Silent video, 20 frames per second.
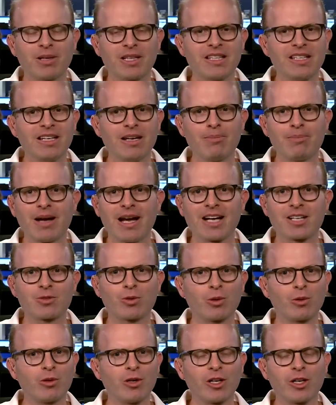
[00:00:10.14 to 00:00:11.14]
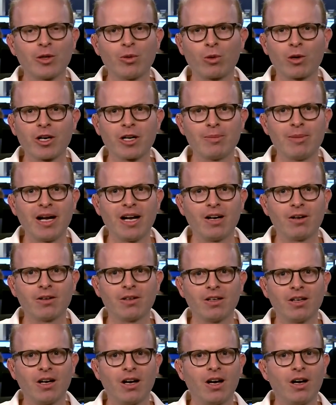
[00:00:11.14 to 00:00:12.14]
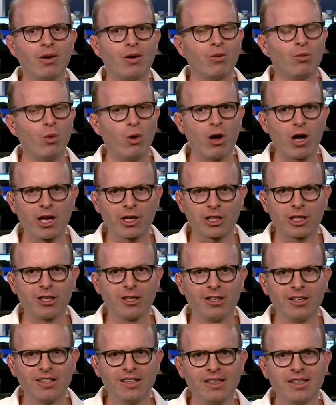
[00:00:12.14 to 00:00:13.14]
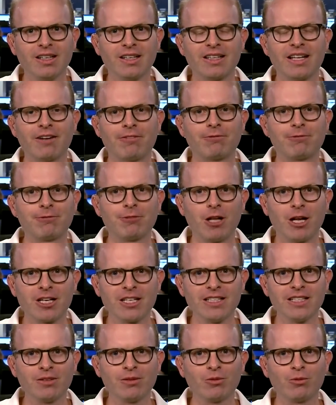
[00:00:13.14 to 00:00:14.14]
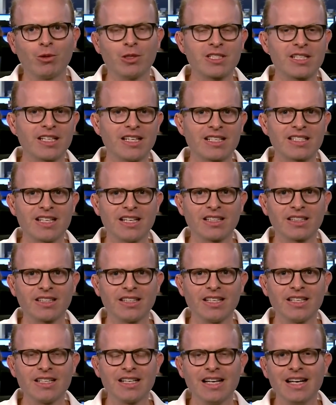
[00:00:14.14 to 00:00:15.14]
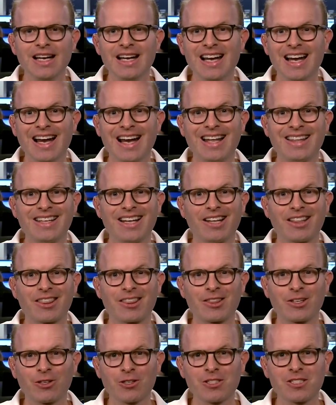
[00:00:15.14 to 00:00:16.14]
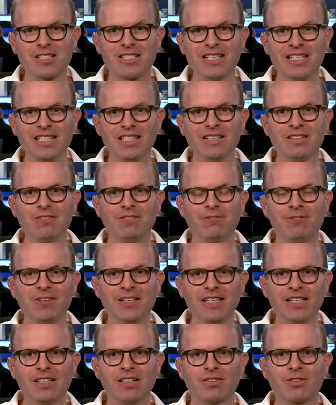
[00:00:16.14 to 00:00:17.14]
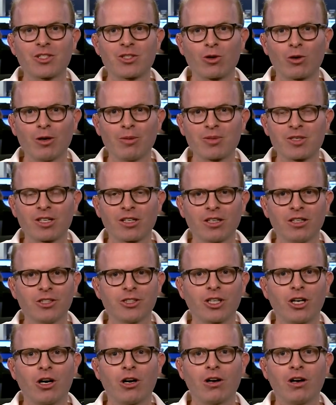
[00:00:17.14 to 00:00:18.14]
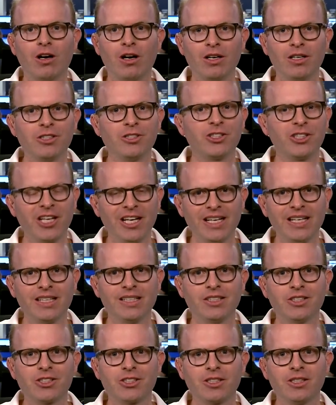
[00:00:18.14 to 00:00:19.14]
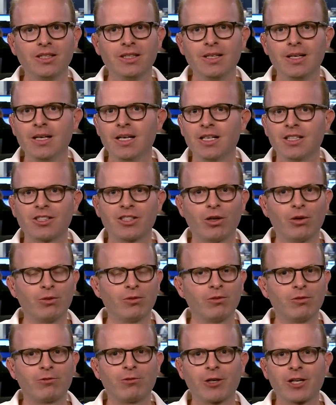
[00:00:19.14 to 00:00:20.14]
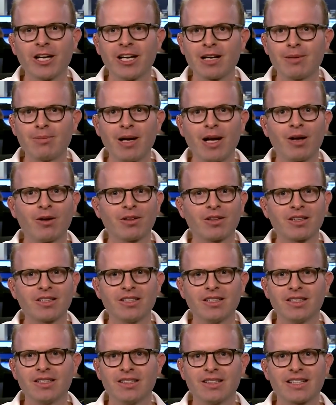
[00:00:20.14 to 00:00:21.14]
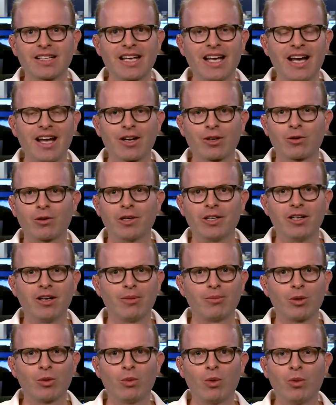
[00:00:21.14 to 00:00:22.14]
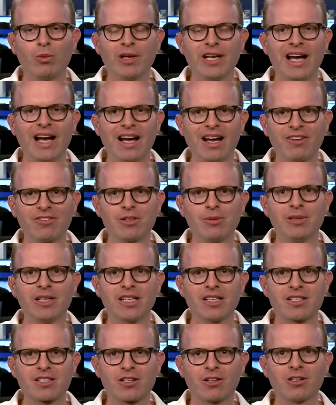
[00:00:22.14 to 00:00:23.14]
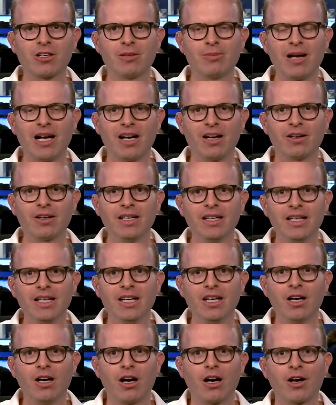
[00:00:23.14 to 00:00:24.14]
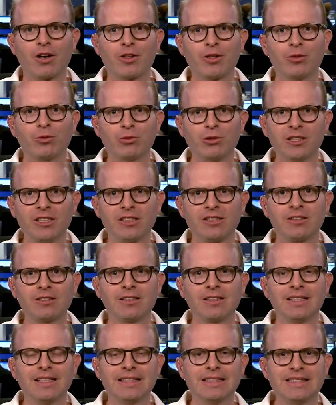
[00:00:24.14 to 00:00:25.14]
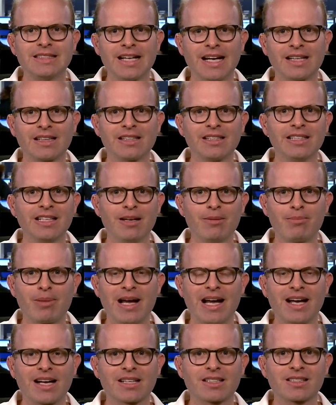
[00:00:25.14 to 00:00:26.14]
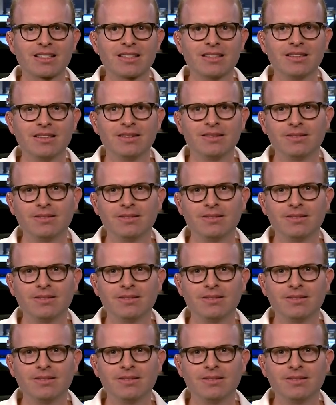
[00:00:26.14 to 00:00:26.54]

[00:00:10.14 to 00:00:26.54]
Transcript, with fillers: The impacts we're really worried about, water, that flooding once it gets inland, and that thirteen feet of storm surge are unchanged. So forget about the, the category number. What we have to be concerned about are the real deadly impacts.